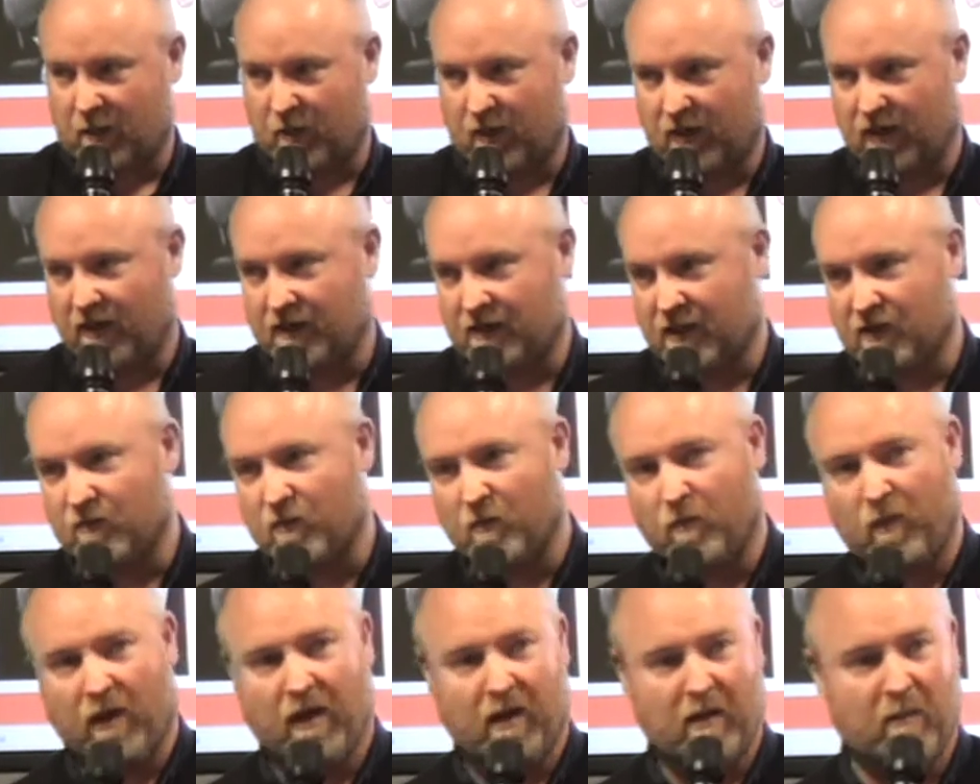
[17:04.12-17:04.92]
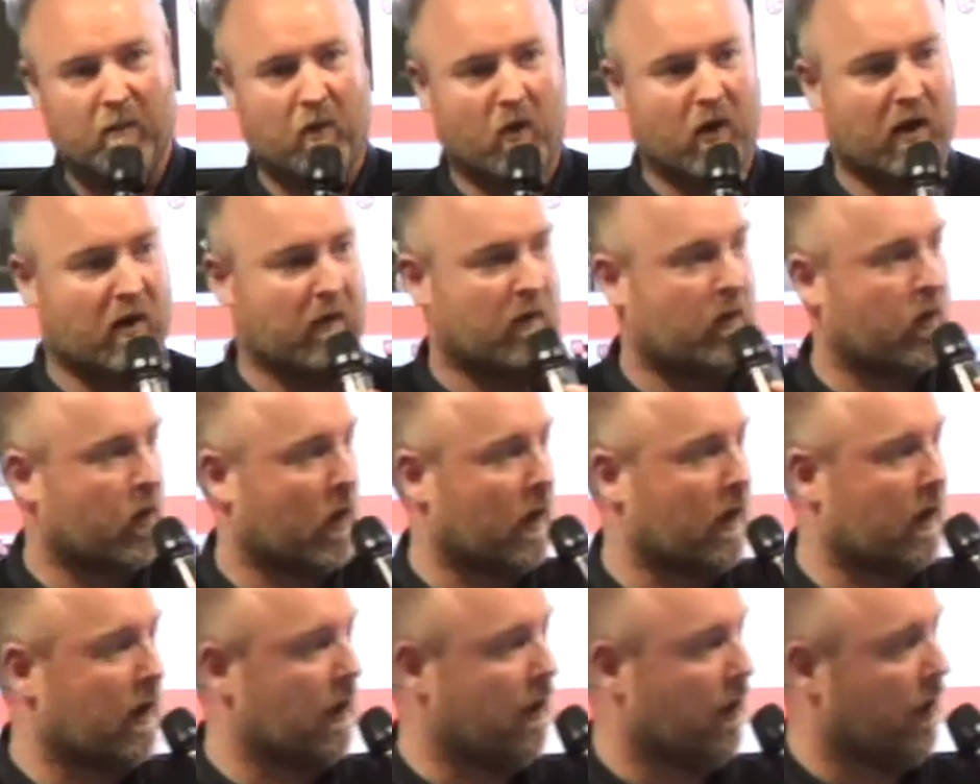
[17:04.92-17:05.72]
couple of days, this would make the point
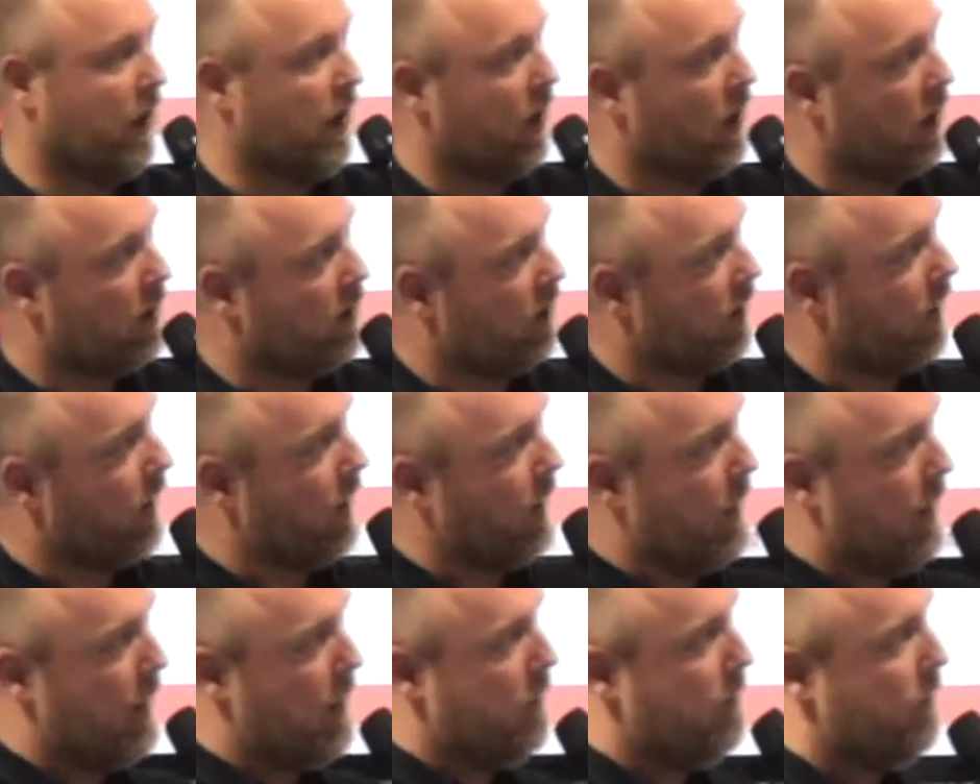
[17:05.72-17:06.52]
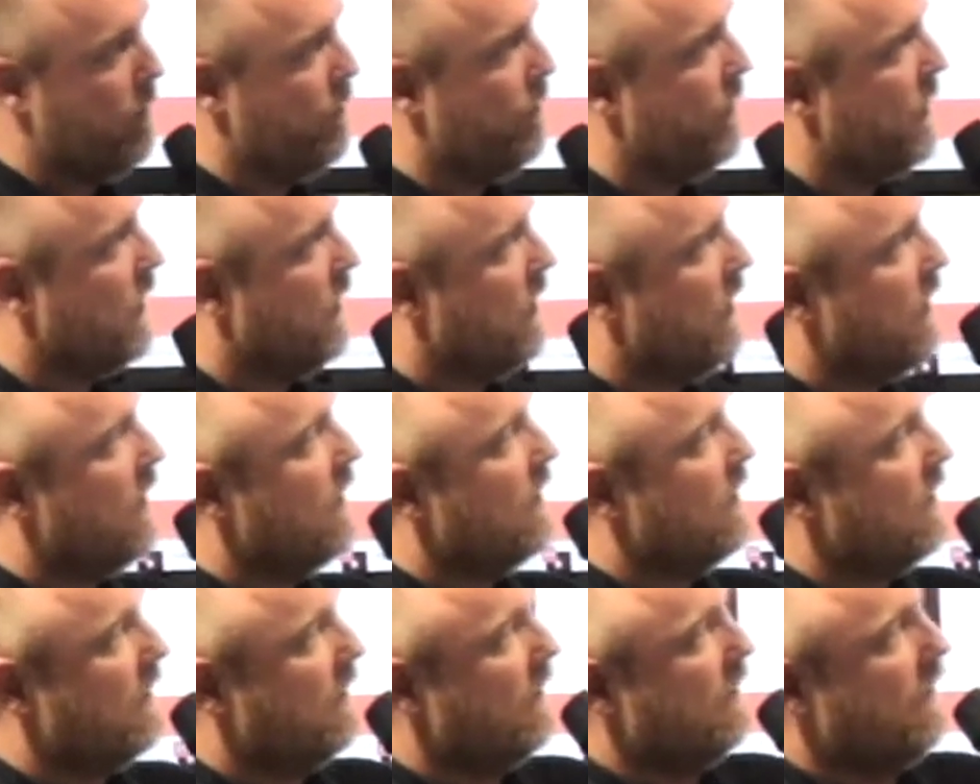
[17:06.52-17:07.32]
quite clear. Um,
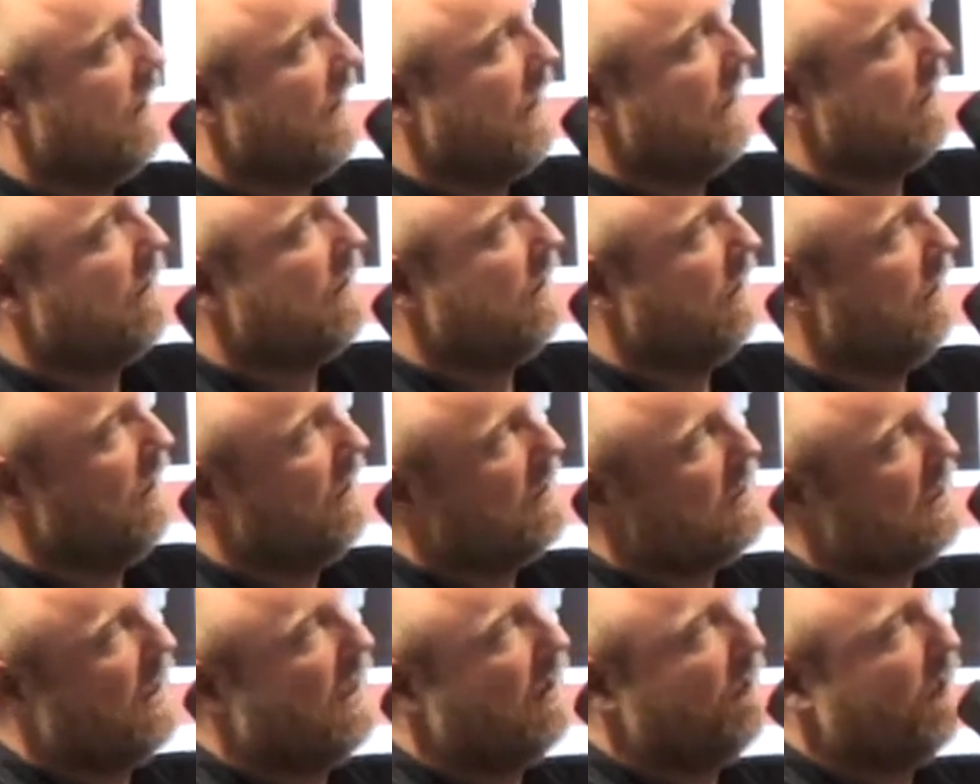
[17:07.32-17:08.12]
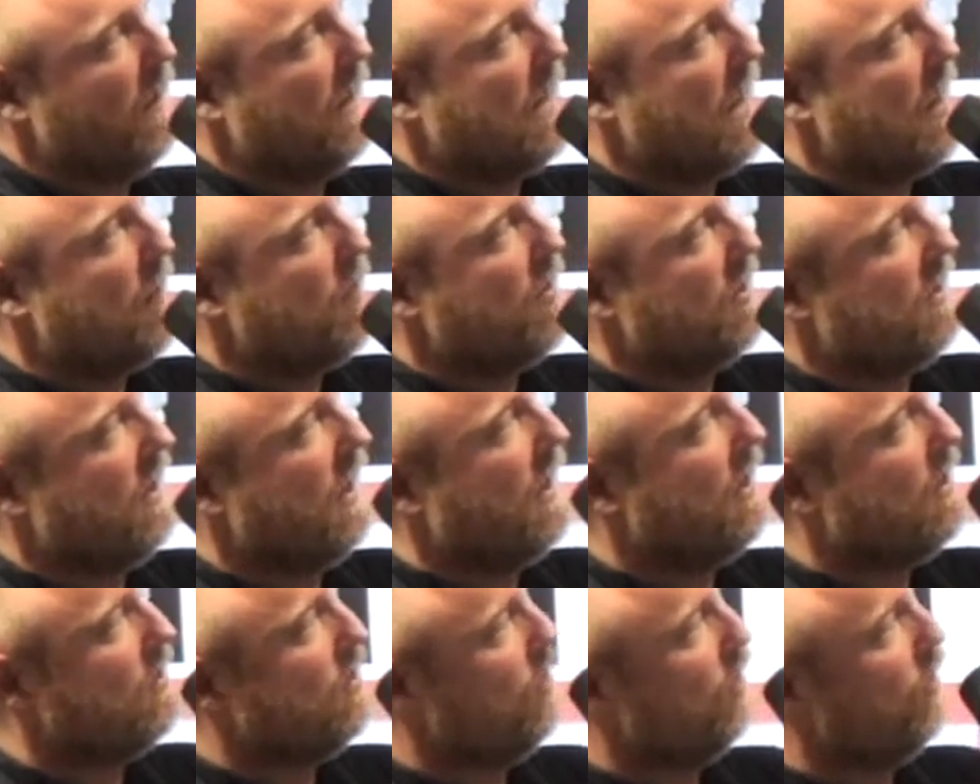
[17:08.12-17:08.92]
they are clearly saying if we can't
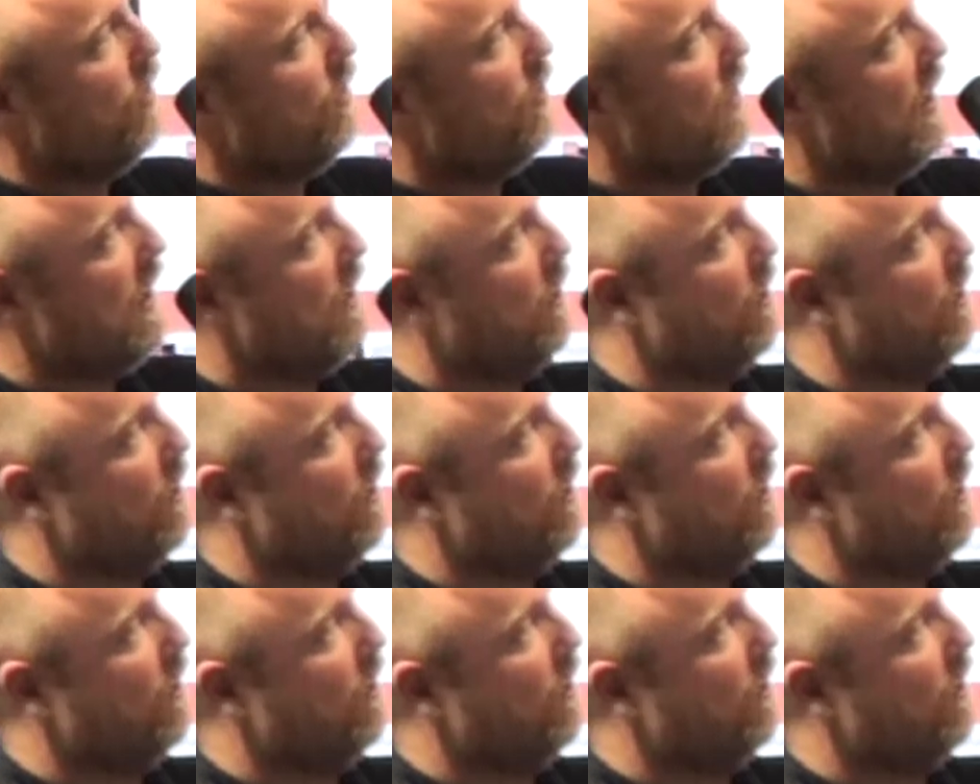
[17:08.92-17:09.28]
protect you, we